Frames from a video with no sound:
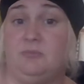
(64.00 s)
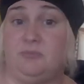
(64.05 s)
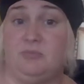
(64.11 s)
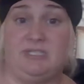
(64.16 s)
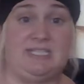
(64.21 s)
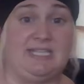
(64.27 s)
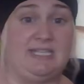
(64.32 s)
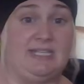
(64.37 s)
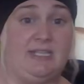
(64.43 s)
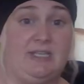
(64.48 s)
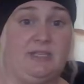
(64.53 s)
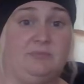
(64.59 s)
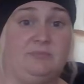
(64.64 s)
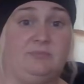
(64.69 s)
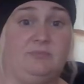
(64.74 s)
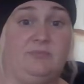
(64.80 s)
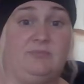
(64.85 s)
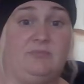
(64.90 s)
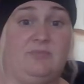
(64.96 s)
we did a,
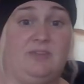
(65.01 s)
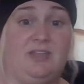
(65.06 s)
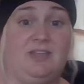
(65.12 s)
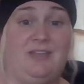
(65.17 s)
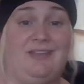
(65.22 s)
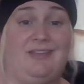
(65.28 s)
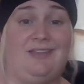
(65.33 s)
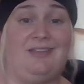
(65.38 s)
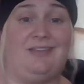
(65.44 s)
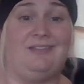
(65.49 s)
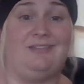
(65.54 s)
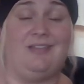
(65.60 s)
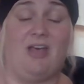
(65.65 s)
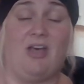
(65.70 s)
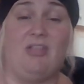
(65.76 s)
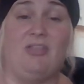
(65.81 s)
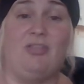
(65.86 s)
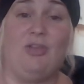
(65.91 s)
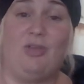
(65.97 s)
a,
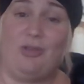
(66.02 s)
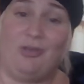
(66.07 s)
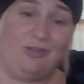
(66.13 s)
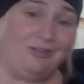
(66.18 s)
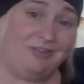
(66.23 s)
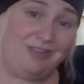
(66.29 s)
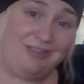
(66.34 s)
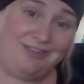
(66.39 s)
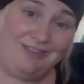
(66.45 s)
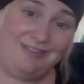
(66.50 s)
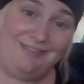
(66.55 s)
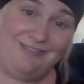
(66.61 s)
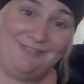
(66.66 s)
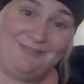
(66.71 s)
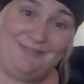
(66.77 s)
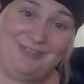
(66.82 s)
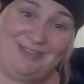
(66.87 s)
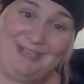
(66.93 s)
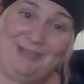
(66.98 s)
a long
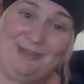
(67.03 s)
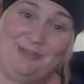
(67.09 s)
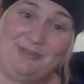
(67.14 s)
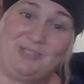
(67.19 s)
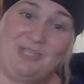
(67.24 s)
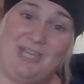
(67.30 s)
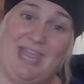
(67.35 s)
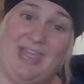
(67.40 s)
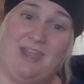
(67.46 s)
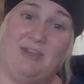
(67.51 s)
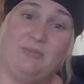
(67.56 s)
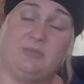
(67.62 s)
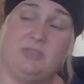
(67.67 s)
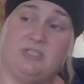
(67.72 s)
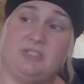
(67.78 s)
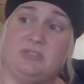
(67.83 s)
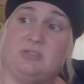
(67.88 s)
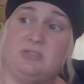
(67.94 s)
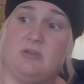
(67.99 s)
video chat
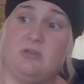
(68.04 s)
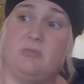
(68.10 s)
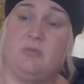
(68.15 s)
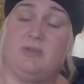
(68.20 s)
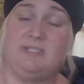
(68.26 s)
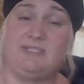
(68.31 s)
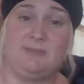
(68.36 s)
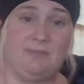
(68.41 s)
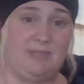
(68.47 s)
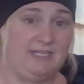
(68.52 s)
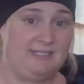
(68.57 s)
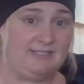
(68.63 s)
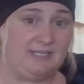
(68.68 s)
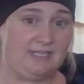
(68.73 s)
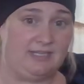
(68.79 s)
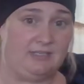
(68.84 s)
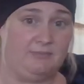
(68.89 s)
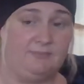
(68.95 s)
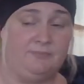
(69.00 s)
which was
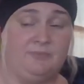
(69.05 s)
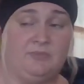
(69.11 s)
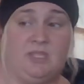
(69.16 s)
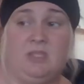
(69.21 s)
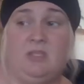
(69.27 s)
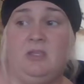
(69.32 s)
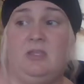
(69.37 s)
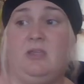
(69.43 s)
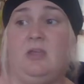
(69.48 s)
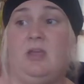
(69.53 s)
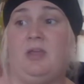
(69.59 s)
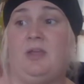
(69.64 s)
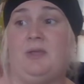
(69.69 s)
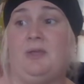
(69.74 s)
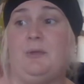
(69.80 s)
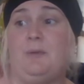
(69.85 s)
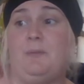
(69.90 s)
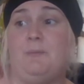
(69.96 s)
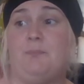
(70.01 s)
amazing
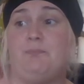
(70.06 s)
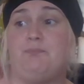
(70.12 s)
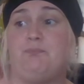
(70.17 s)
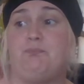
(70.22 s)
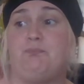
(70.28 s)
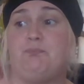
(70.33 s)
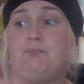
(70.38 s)
um,